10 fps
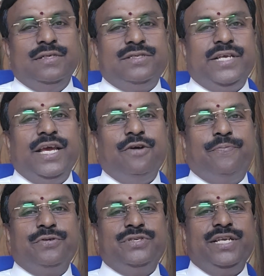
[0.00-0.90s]
Stay
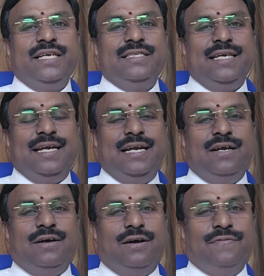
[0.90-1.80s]
of proceedings
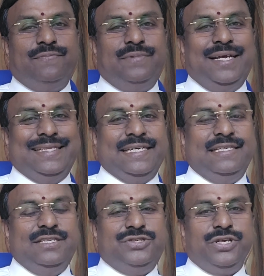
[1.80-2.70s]
at the
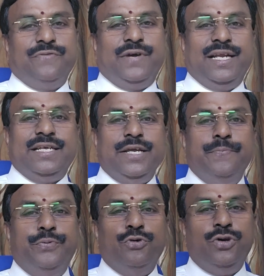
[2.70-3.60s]
registry of another
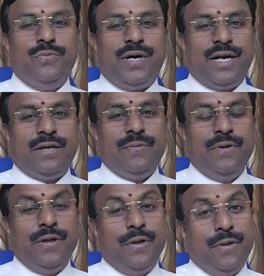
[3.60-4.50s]
impugned mark
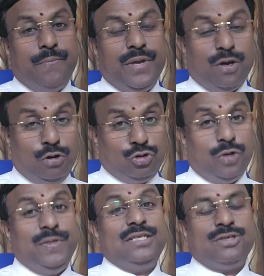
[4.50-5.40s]
may
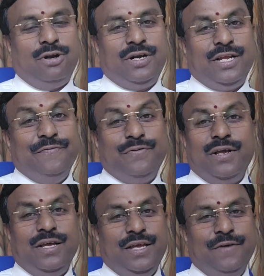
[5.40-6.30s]
also be sought if
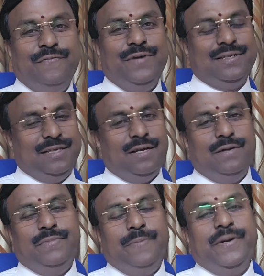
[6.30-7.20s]

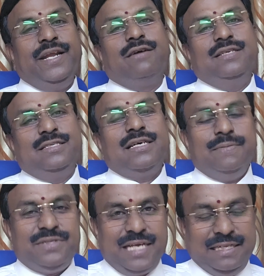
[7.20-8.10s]
depending on the
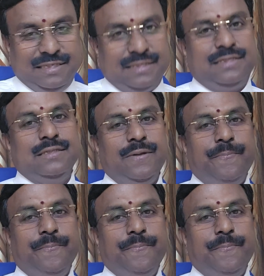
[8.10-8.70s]
circumstances.